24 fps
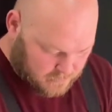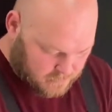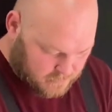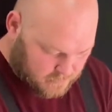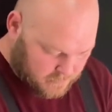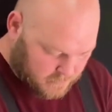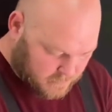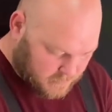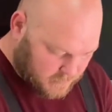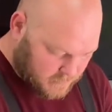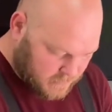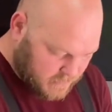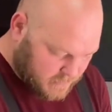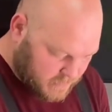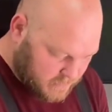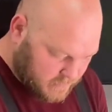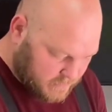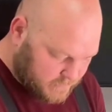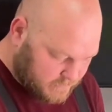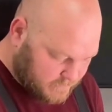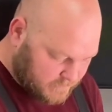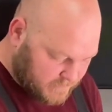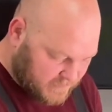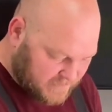
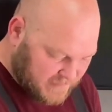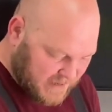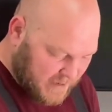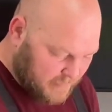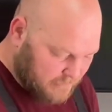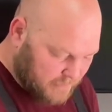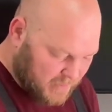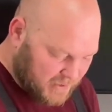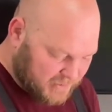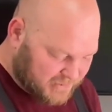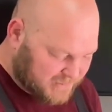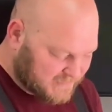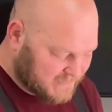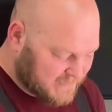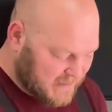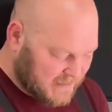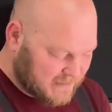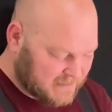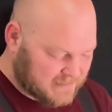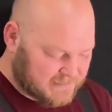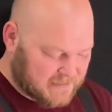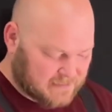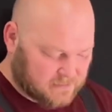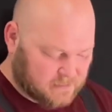Alright, it's not much, it's not
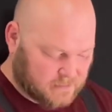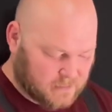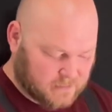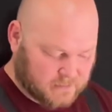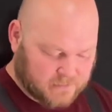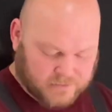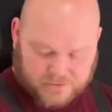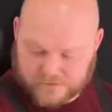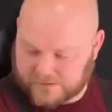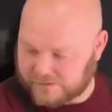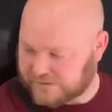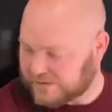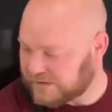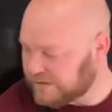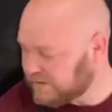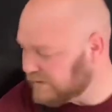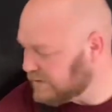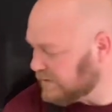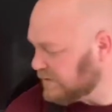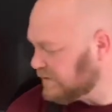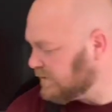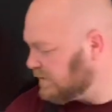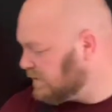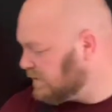going to take long to cook these.